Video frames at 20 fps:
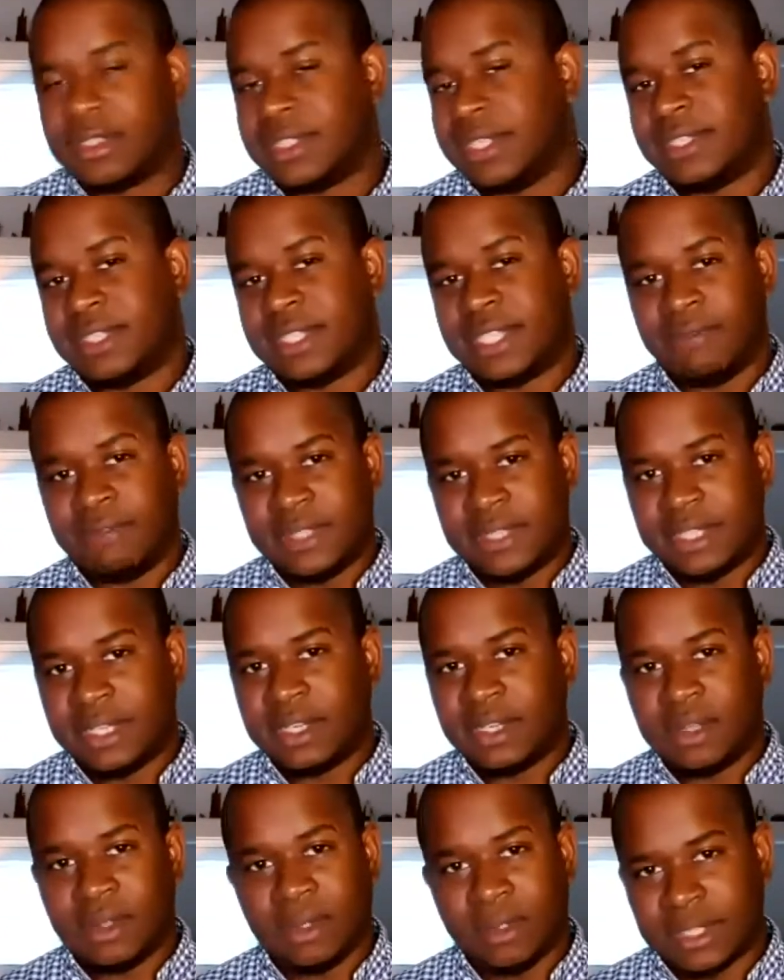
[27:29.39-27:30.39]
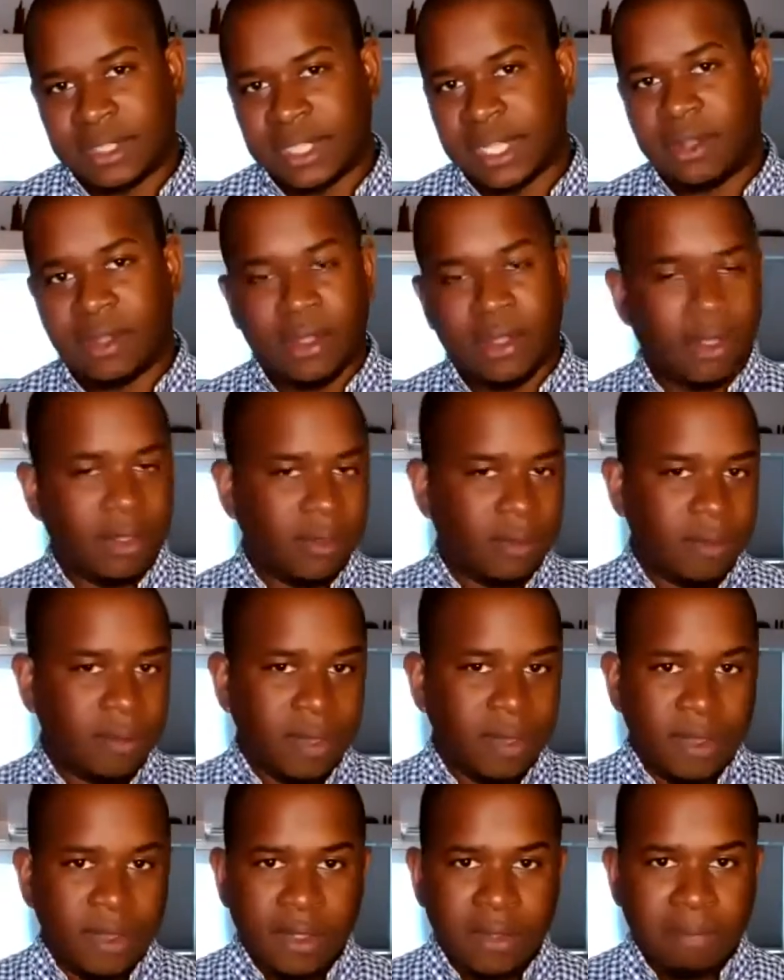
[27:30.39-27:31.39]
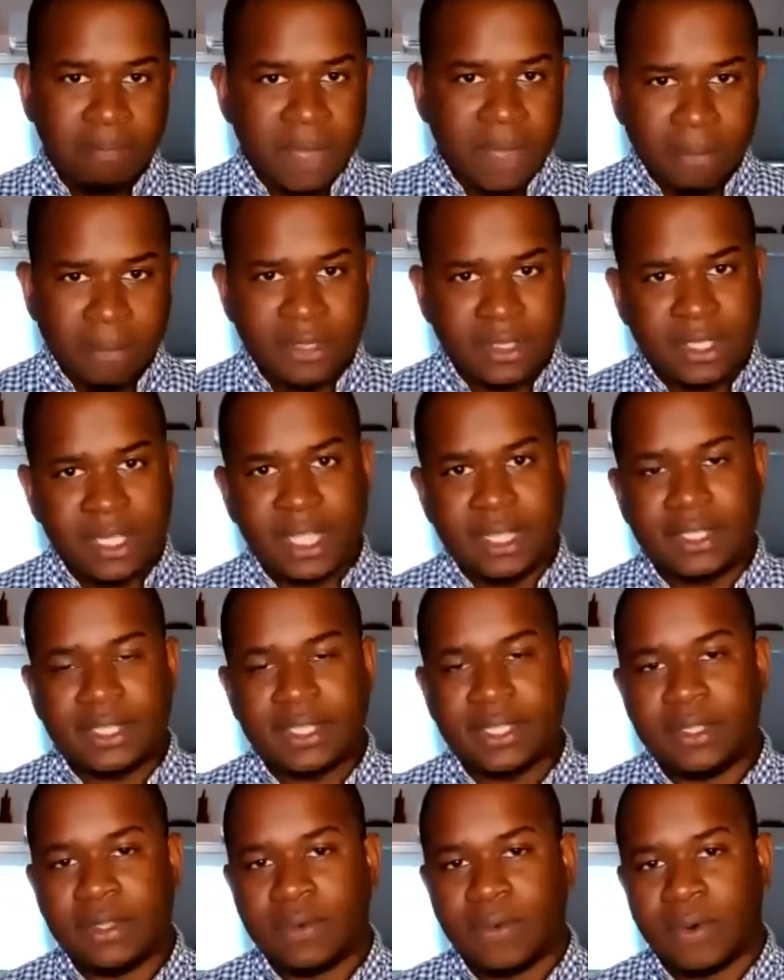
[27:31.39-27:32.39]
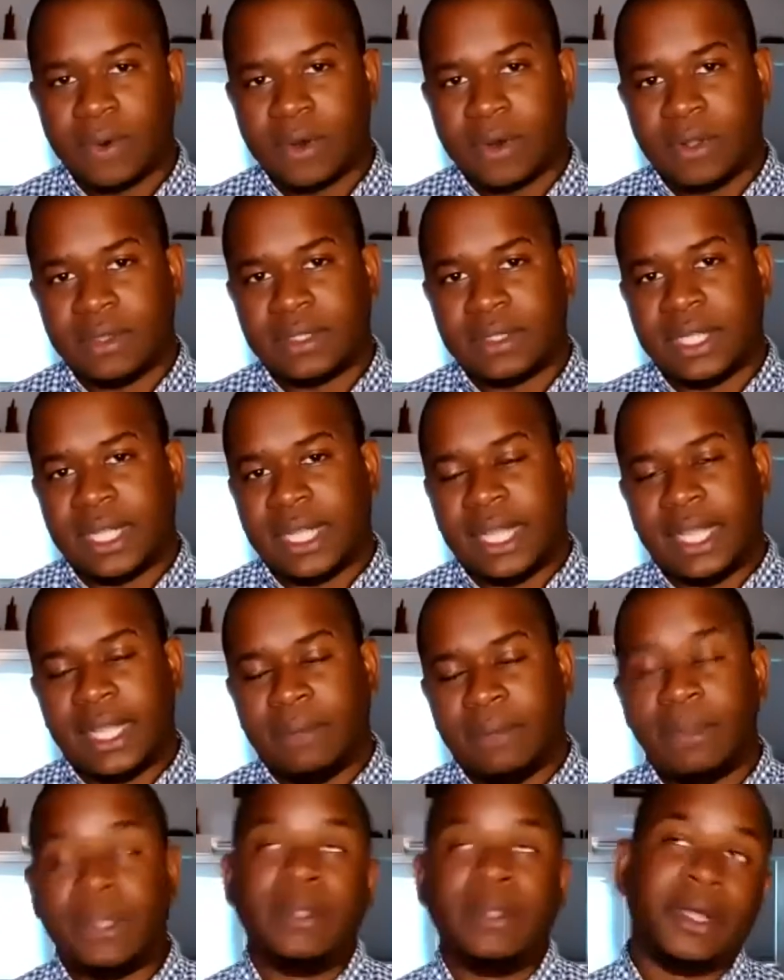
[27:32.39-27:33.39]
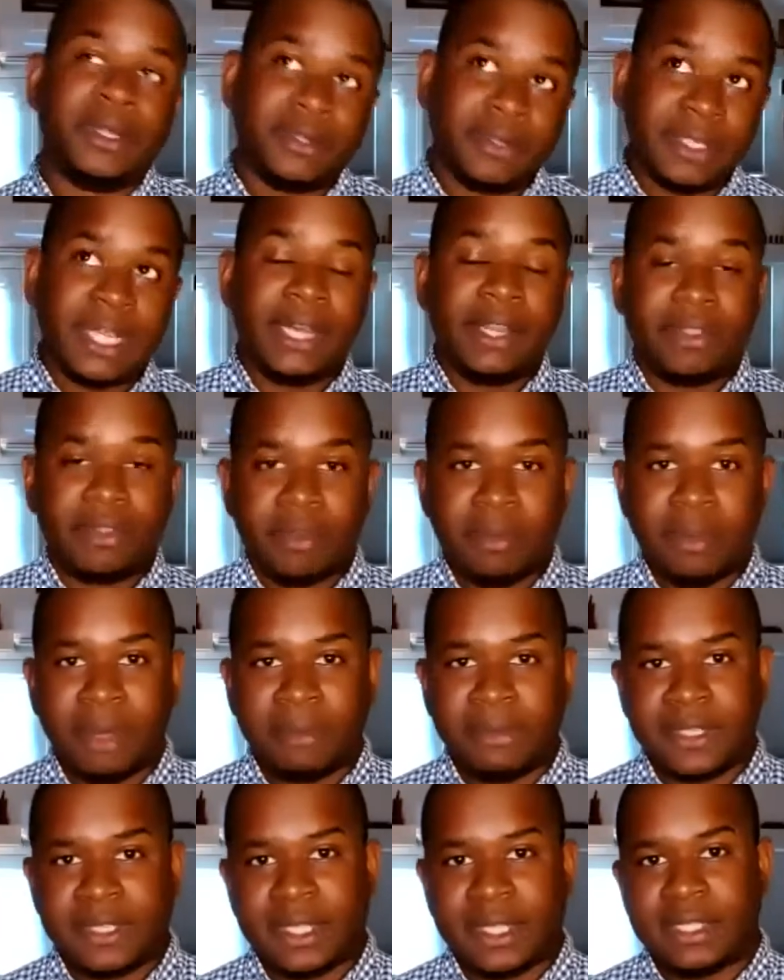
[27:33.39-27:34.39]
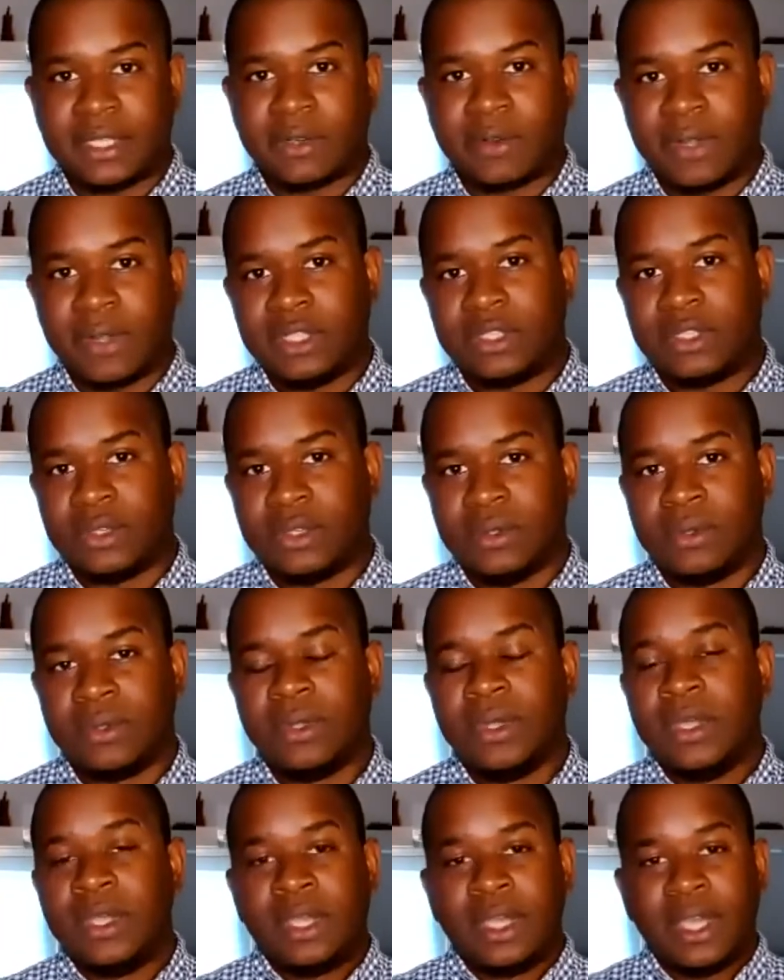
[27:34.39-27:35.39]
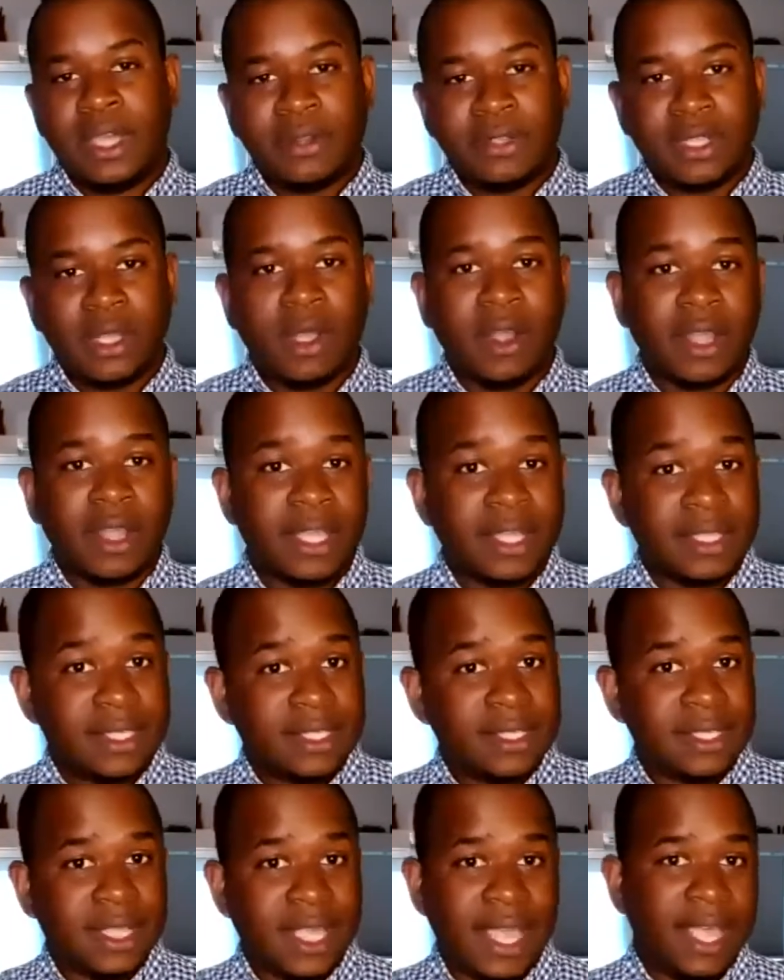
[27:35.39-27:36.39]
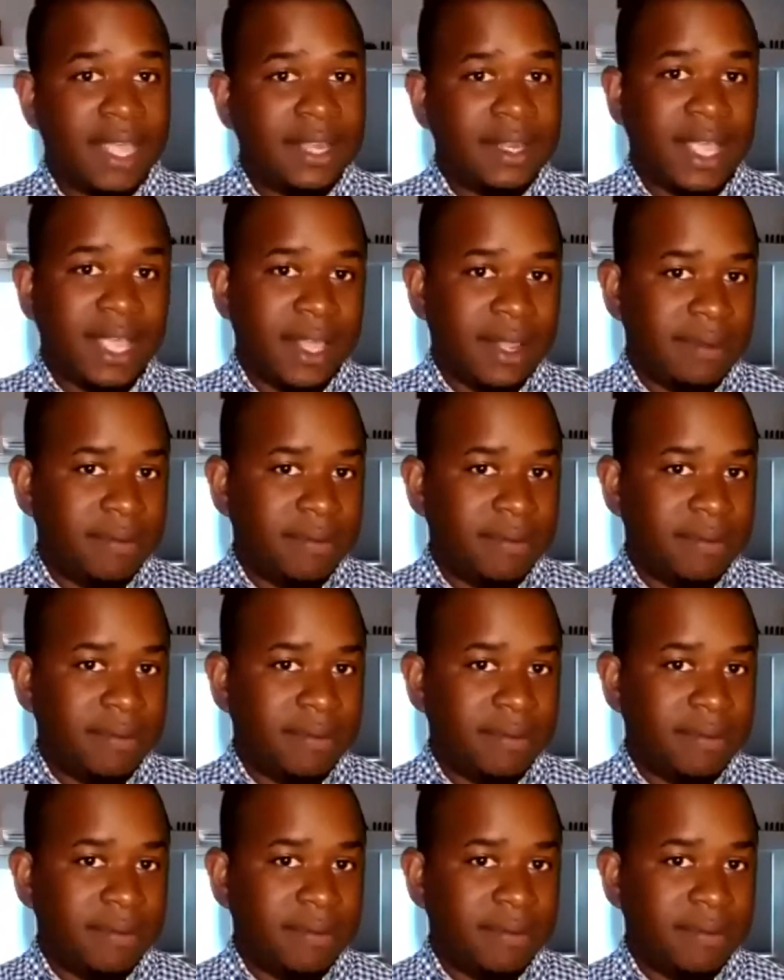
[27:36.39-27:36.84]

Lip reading: That's 17 goals that all member states in the world, 193 member states agree to. Here are targets and